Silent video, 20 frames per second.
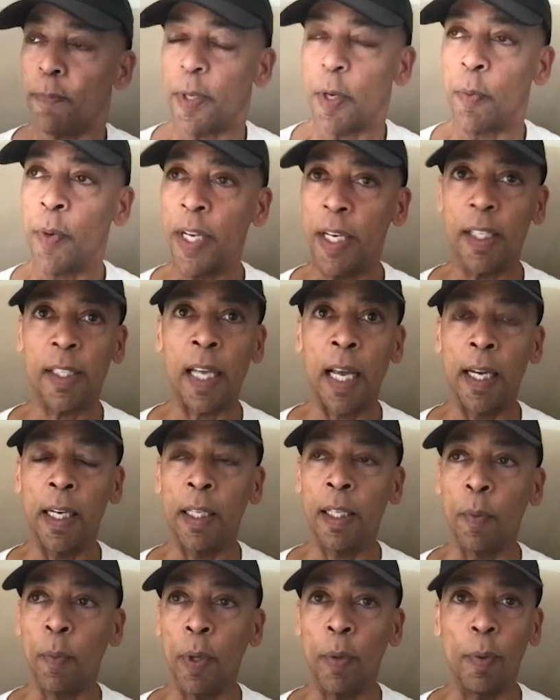we
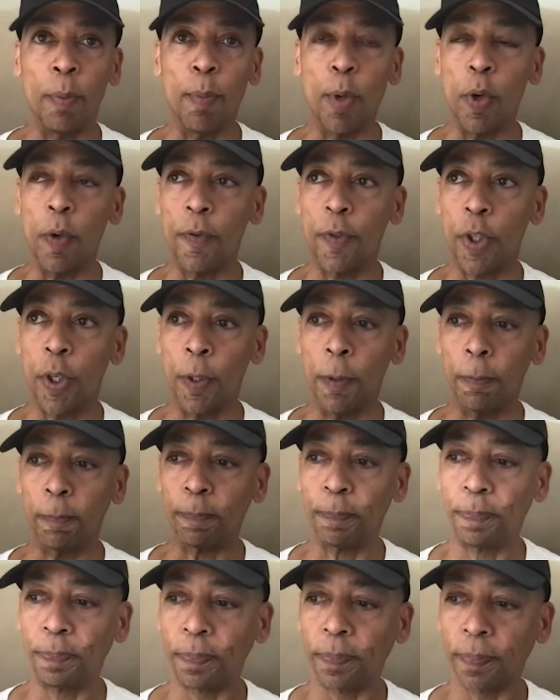decided that we would move to,
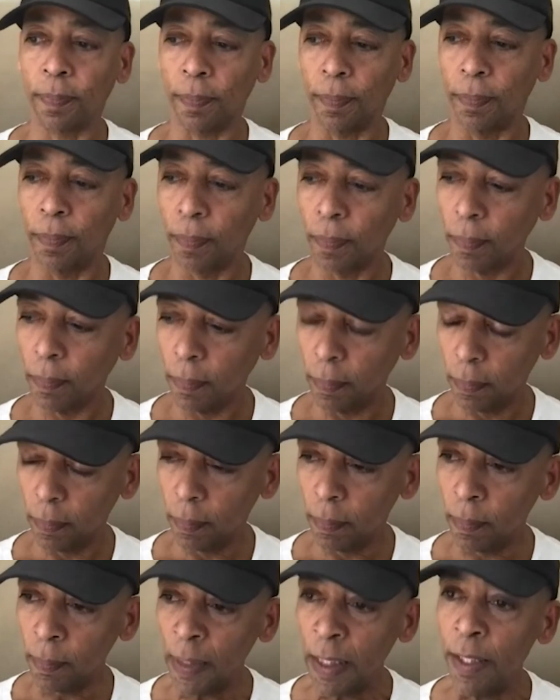
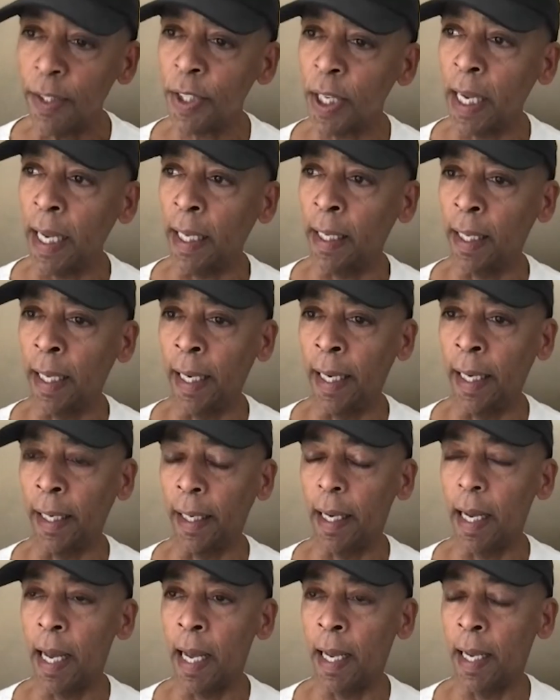to L
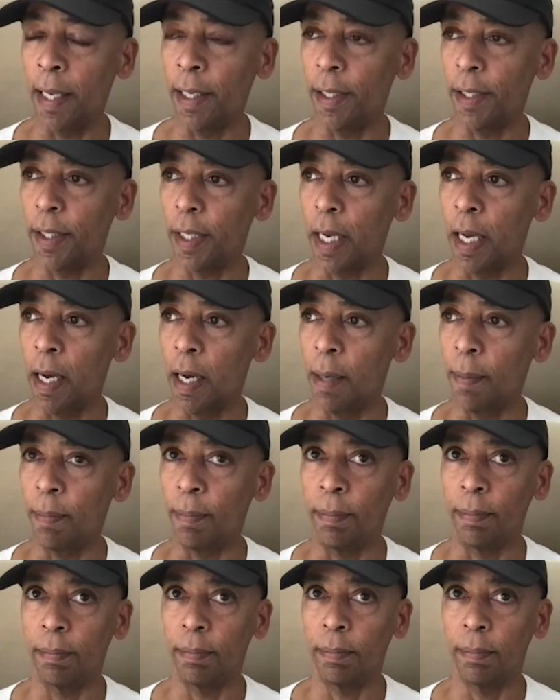A and
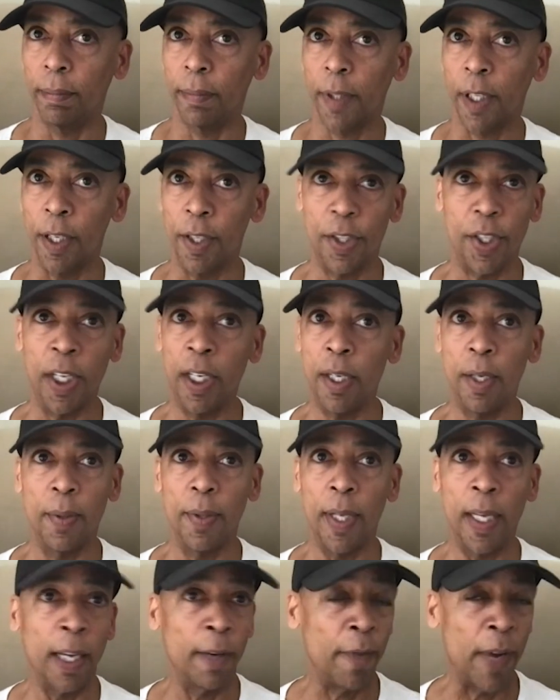um, continue
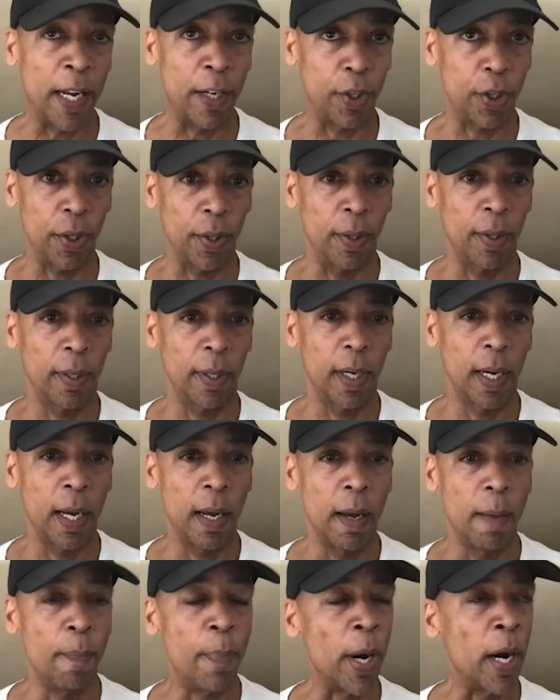the adventure.
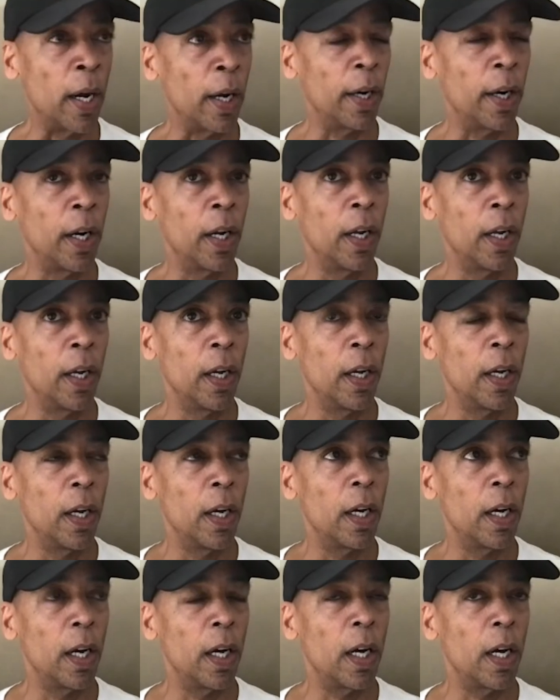But
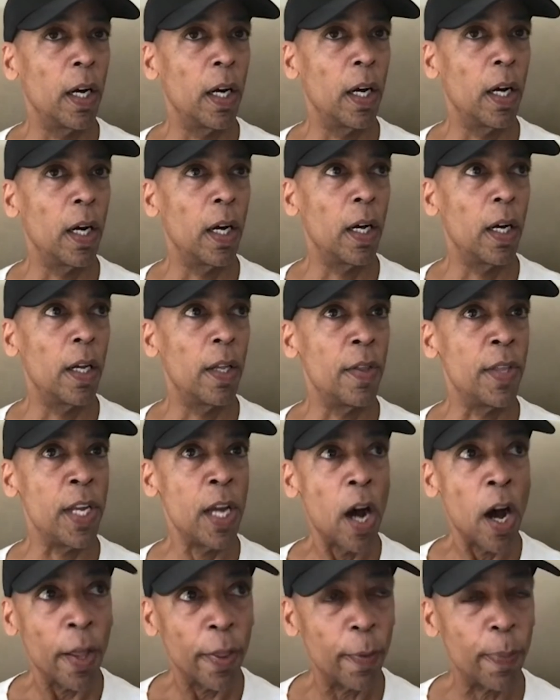
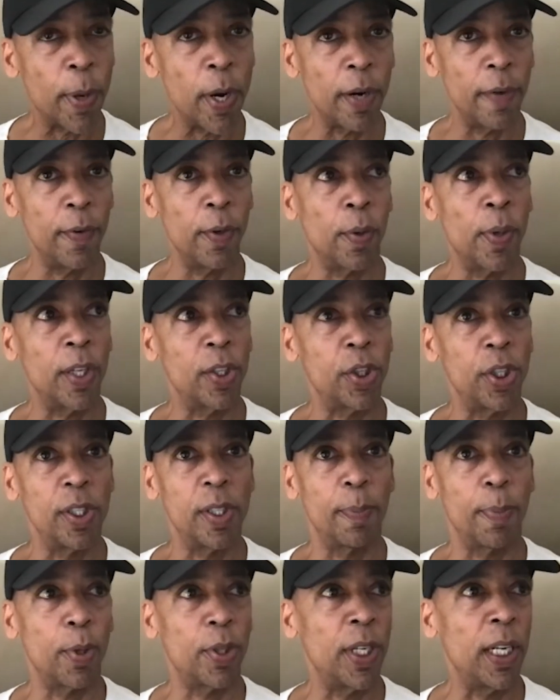the other part of your question,
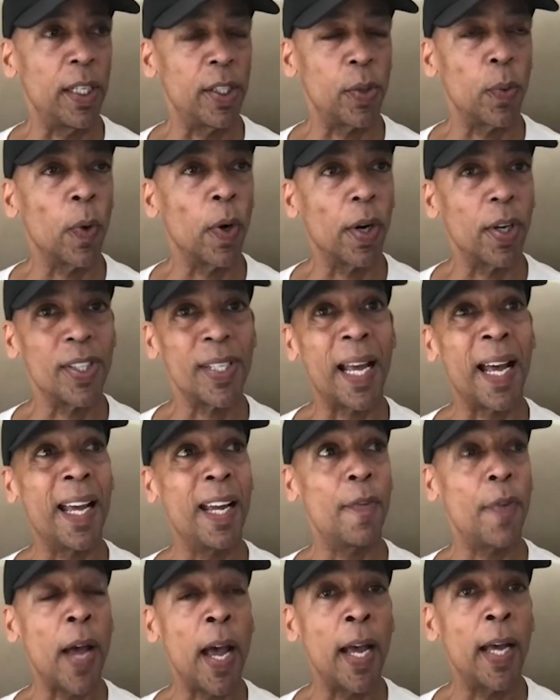as it pertains to work, is I
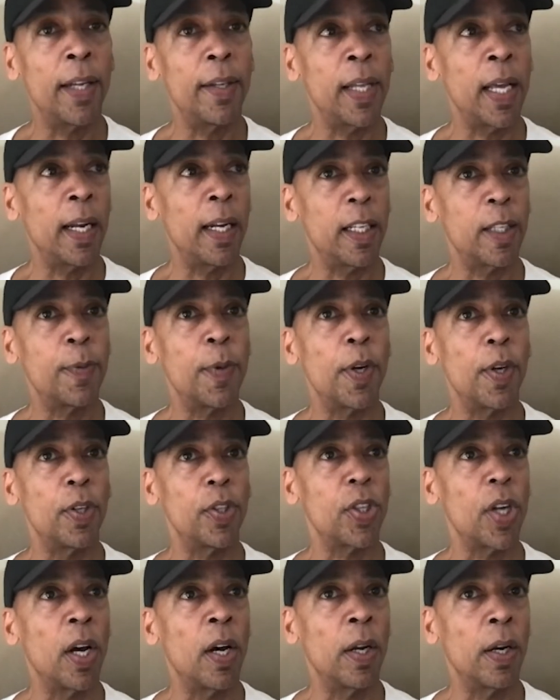have had that
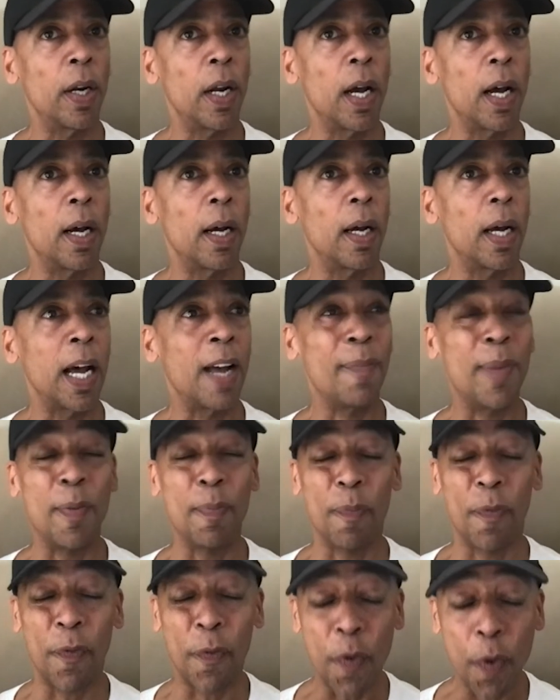experience on, I've
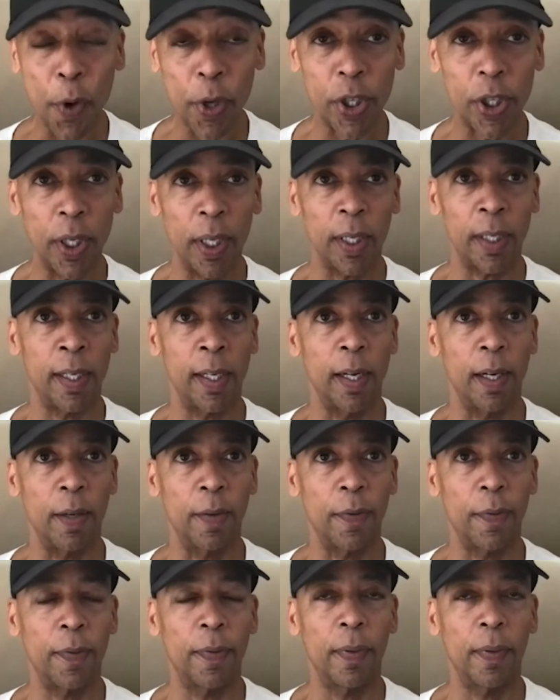been fortunate enough